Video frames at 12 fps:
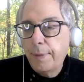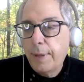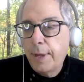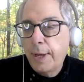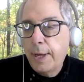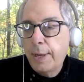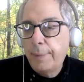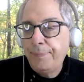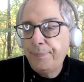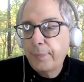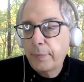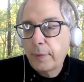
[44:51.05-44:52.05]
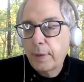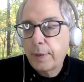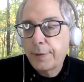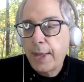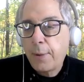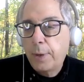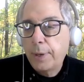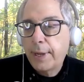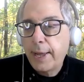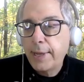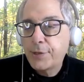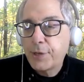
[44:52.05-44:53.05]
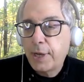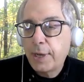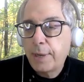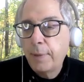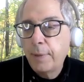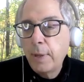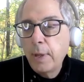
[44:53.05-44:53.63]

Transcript: um, to take one case, um,